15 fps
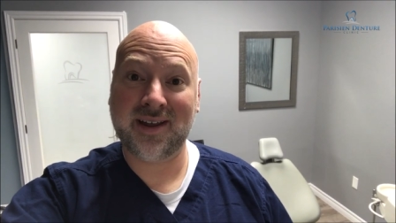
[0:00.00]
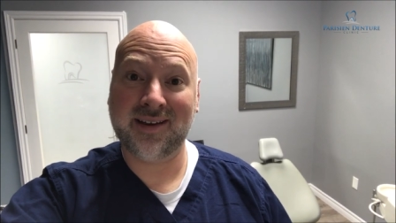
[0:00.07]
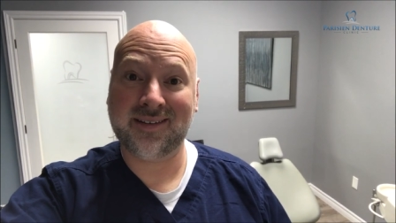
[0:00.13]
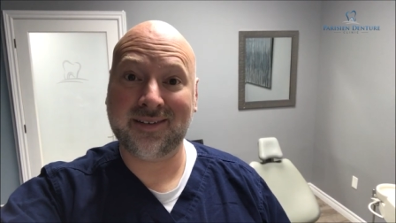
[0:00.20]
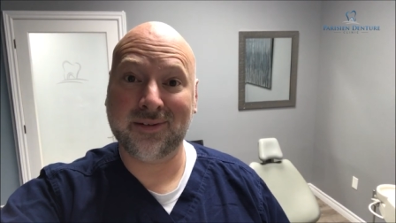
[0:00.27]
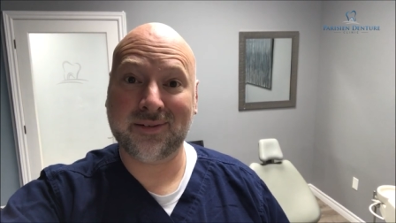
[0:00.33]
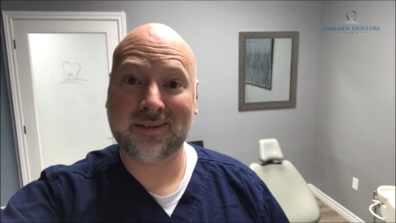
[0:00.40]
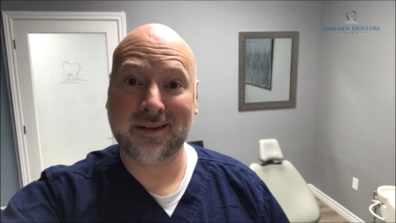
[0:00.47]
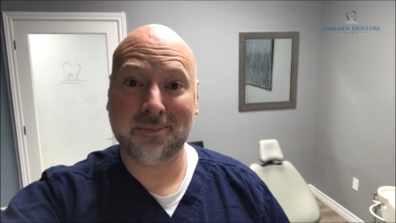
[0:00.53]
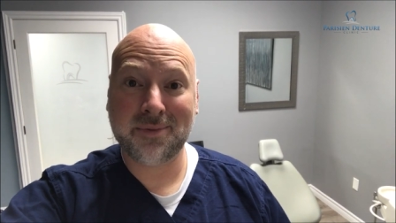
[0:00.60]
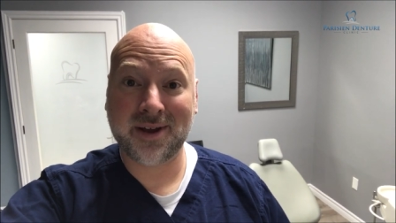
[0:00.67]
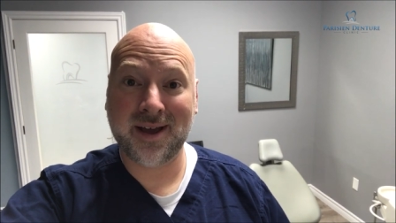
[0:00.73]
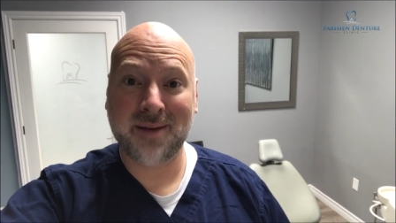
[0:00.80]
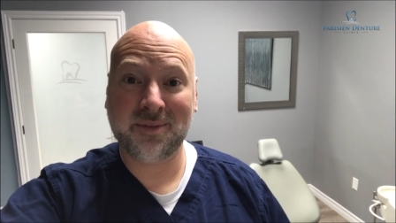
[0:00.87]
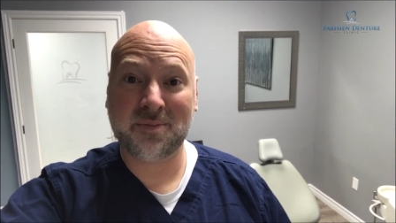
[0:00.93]
and so
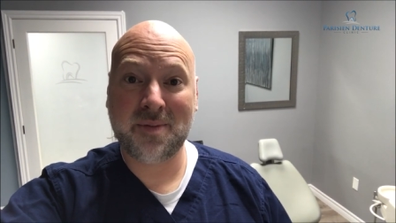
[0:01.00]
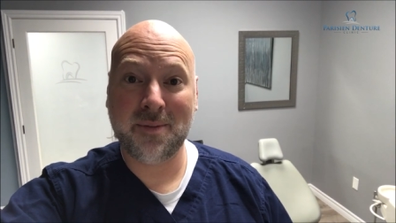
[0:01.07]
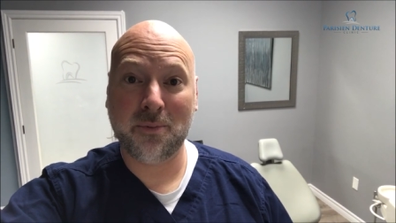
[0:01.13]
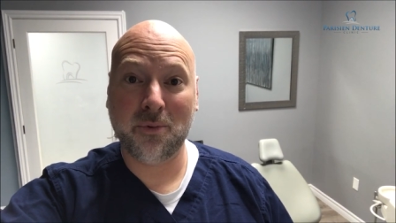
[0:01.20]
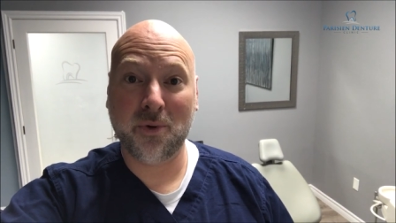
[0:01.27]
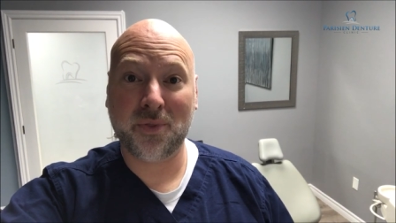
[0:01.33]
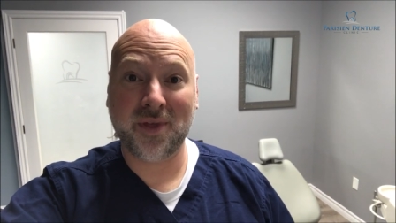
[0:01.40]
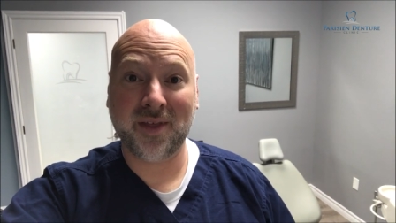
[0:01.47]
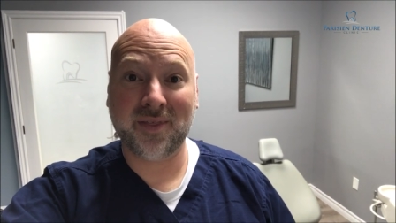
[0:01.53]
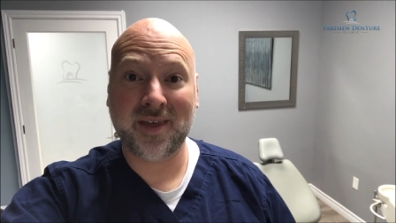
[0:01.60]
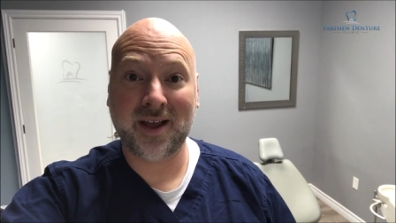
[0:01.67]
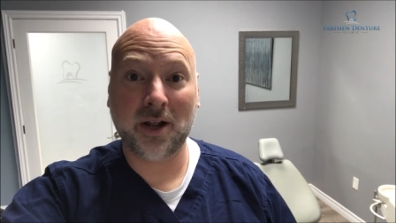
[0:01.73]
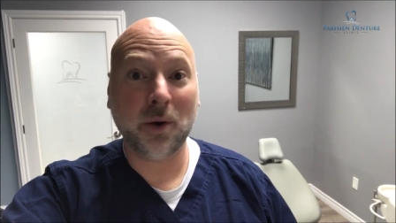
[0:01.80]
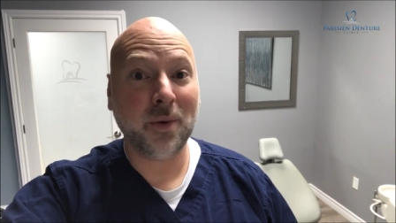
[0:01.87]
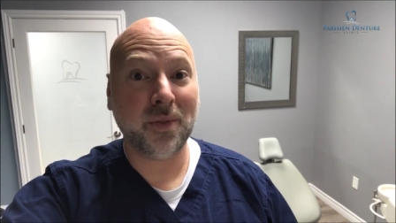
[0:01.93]
sometimes people will think
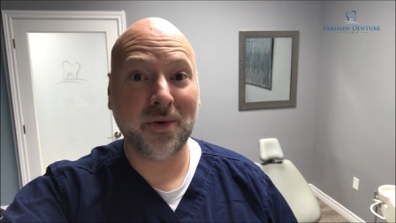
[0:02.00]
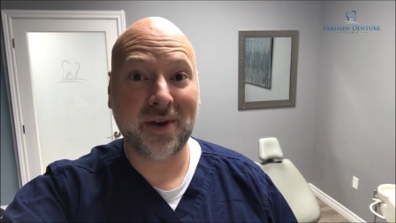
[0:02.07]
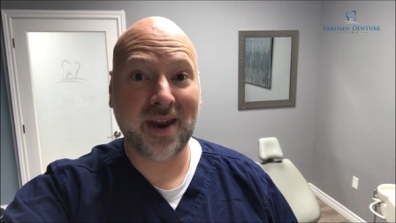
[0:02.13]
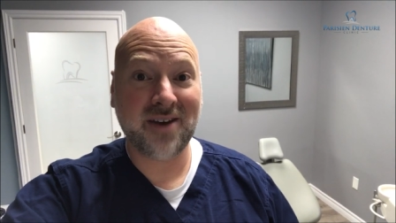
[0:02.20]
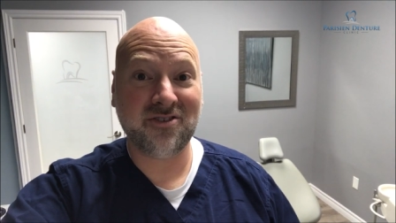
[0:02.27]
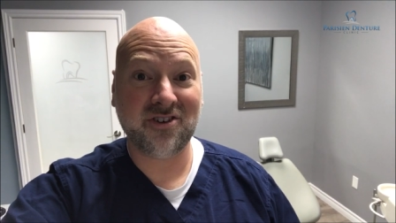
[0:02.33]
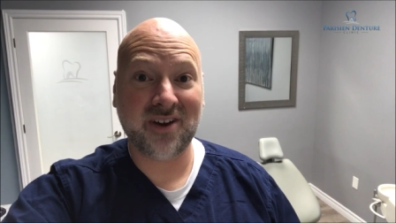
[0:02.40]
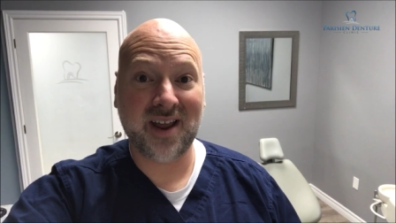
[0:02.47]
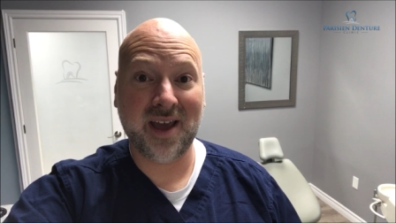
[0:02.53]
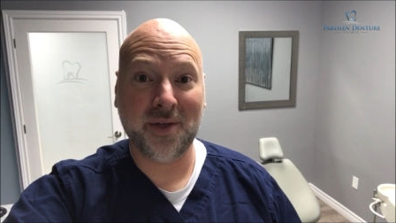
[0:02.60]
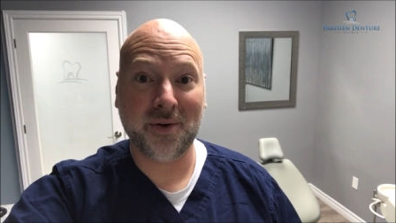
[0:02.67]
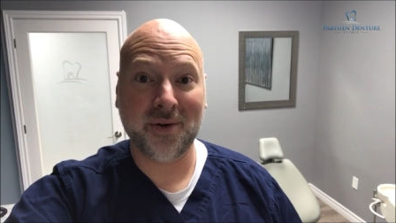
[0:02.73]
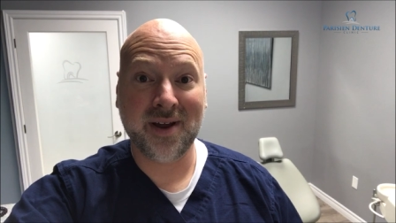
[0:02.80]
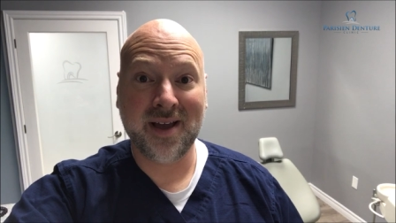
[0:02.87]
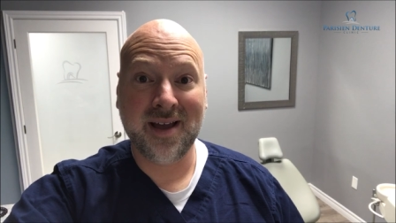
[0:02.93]
that gluing their denture together